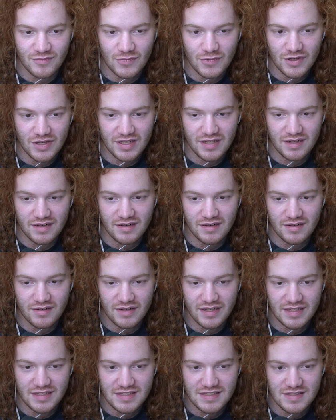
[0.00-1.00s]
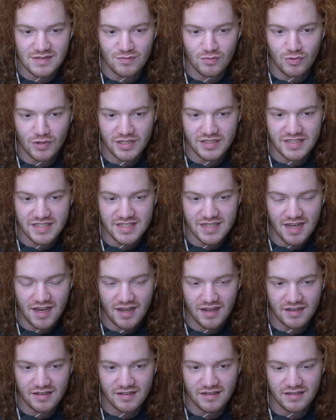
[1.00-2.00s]
What? Okay, this is one
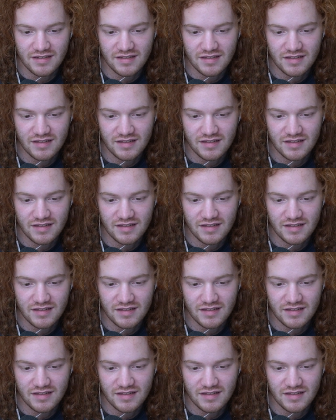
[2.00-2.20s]
stock.